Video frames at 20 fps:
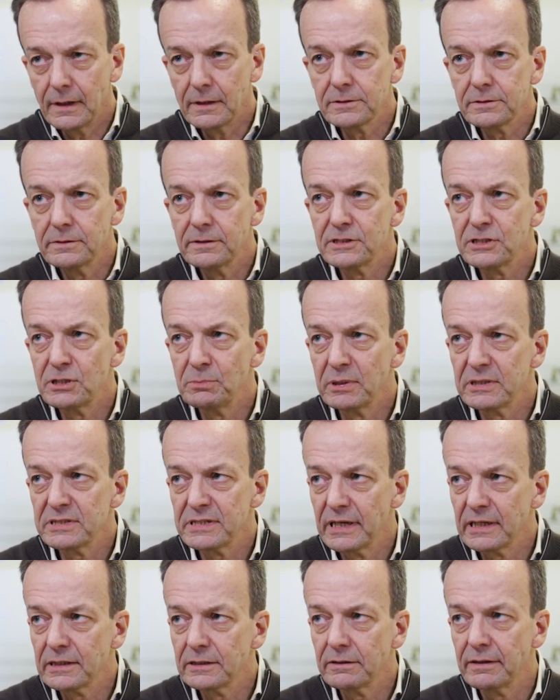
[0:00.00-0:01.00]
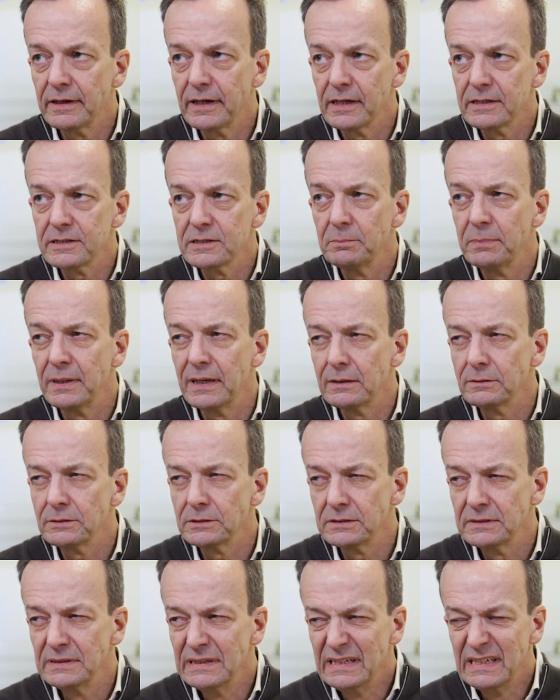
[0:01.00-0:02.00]
So the shipping sector has
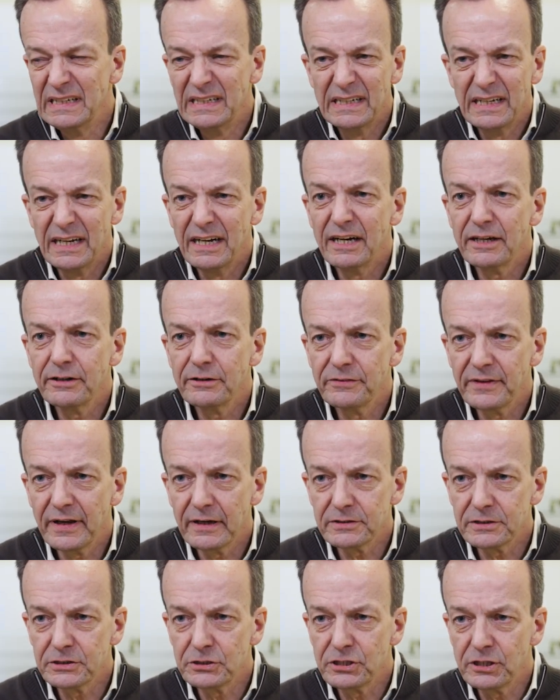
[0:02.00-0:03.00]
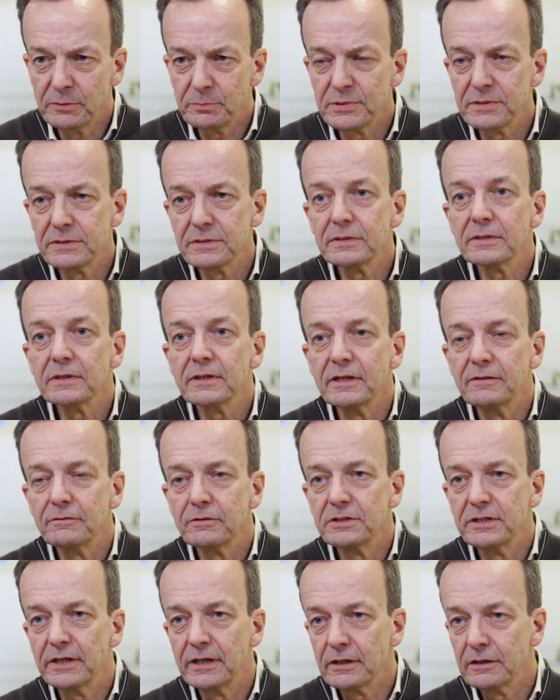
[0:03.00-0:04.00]
about 100,000 ships, give or
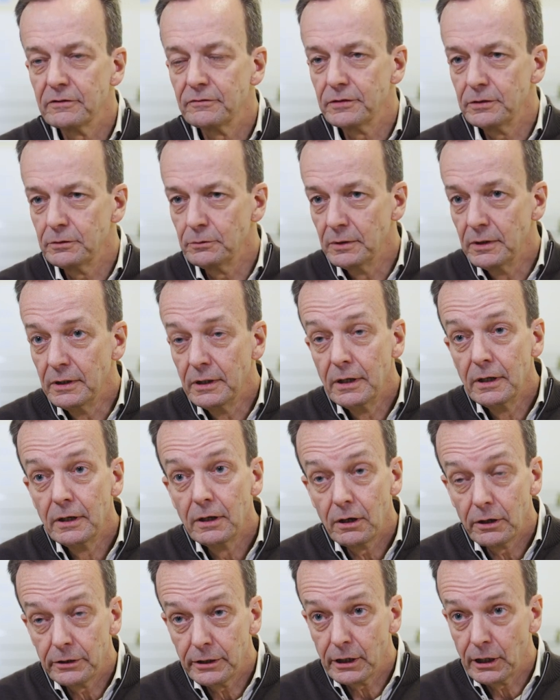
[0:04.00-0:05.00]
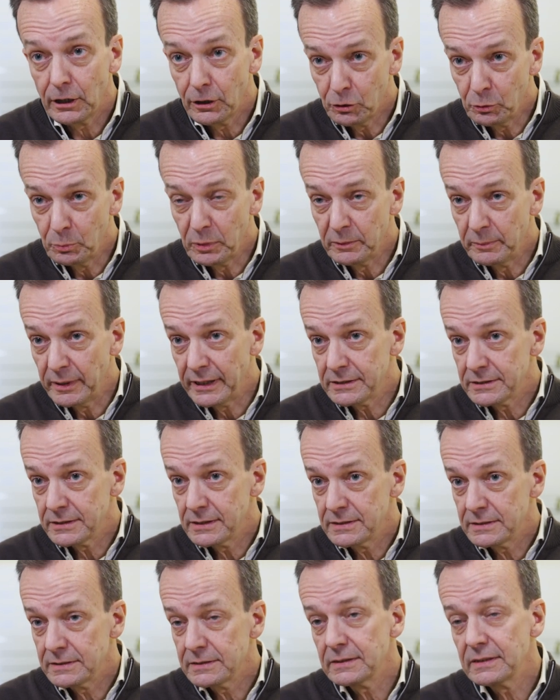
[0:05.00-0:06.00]
take a few, on a global
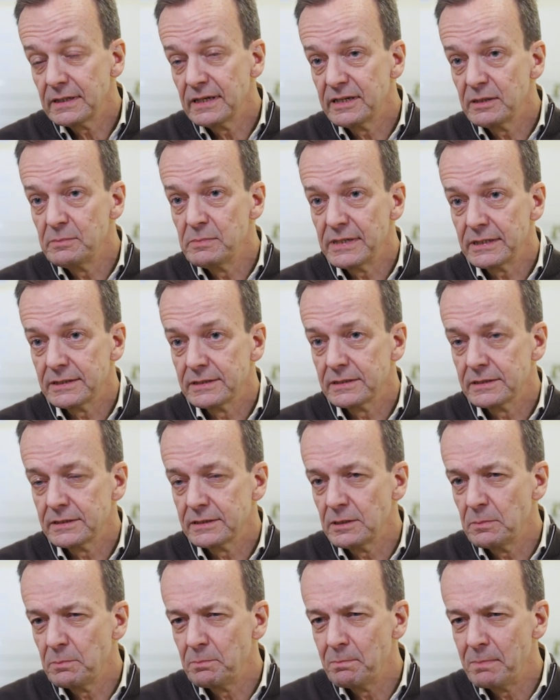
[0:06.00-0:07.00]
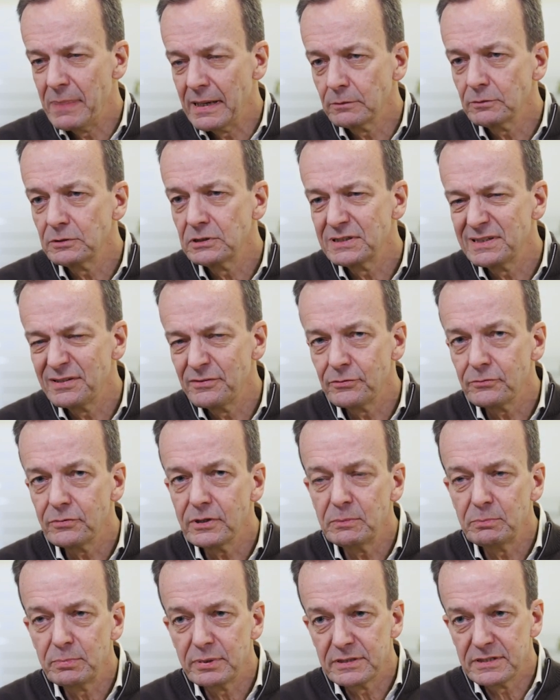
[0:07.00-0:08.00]
basis. It emits about
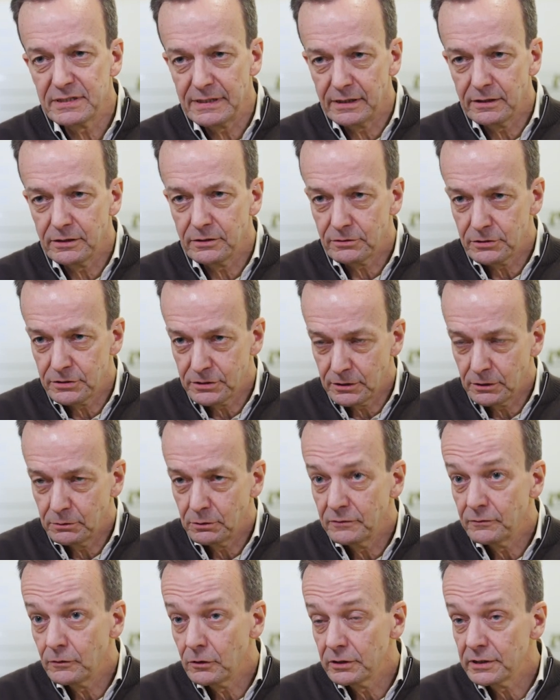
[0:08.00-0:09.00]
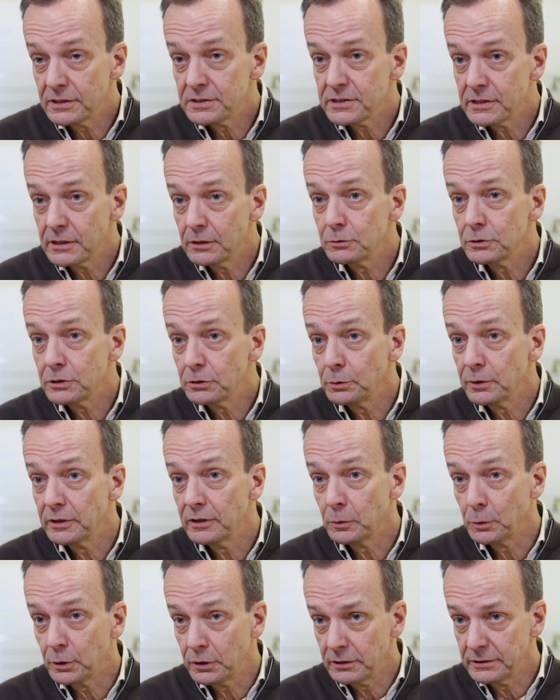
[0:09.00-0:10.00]
3% or so of all the CO2 in
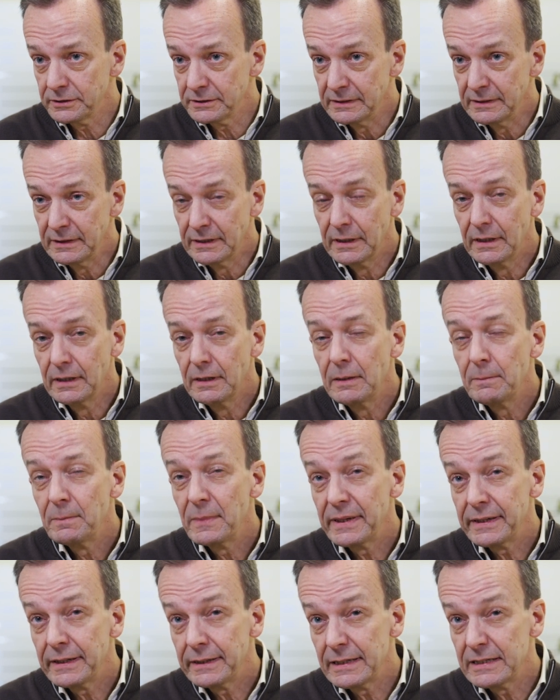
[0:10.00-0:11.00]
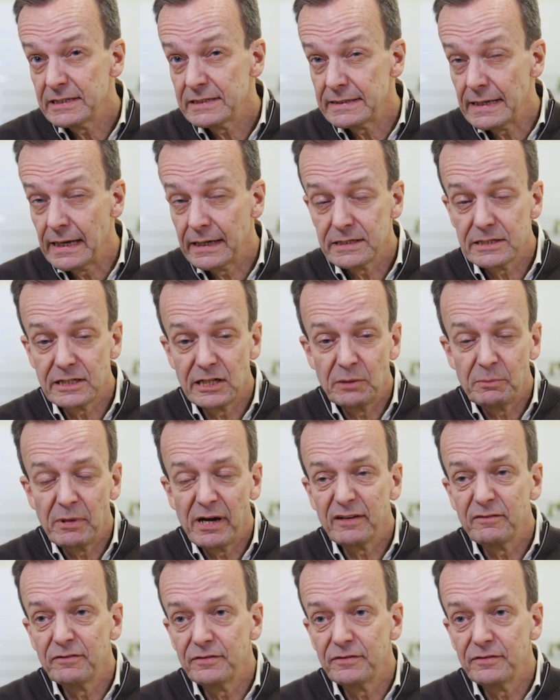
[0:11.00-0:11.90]
the world, but it is actually about